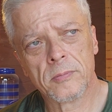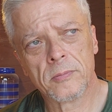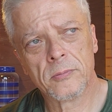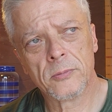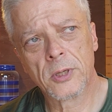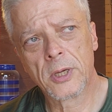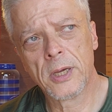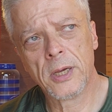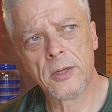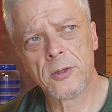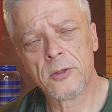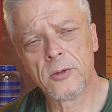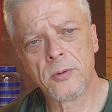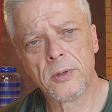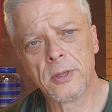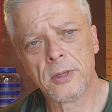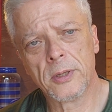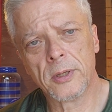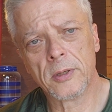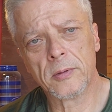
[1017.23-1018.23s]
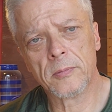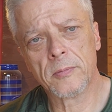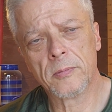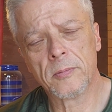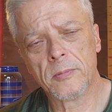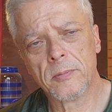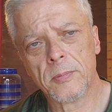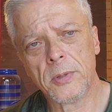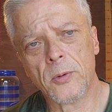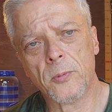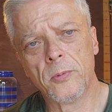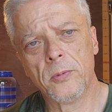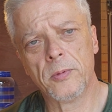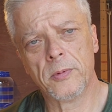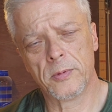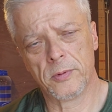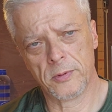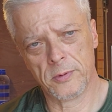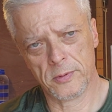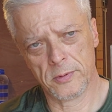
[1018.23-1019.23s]
We can't do anything.
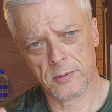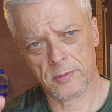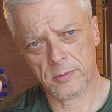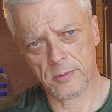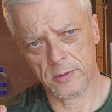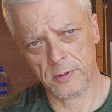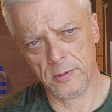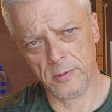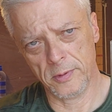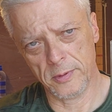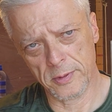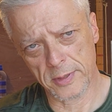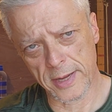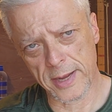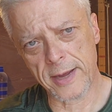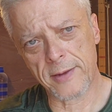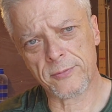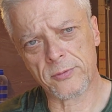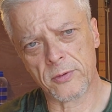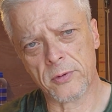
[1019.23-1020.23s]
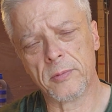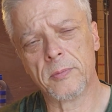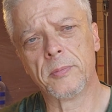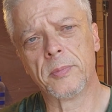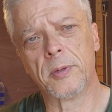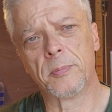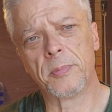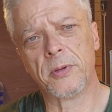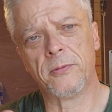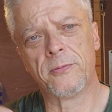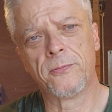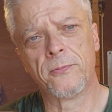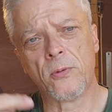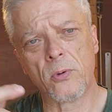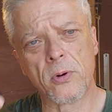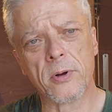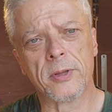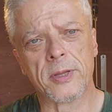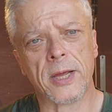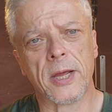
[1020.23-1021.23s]
But
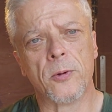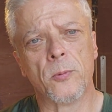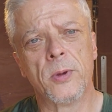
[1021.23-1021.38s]
before that,